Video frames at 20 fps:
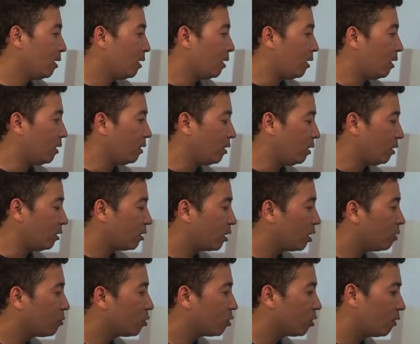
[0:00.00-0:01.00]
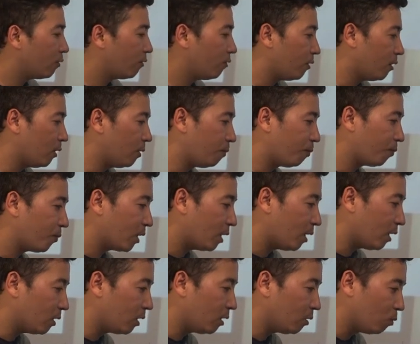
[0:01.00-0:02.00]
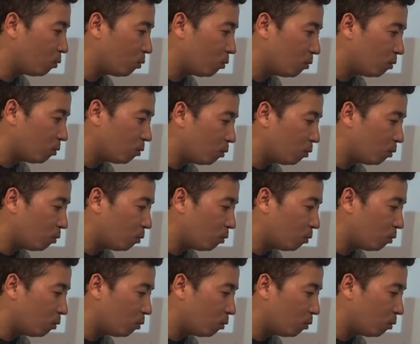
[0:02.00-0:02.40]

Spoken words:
And in terms of, I think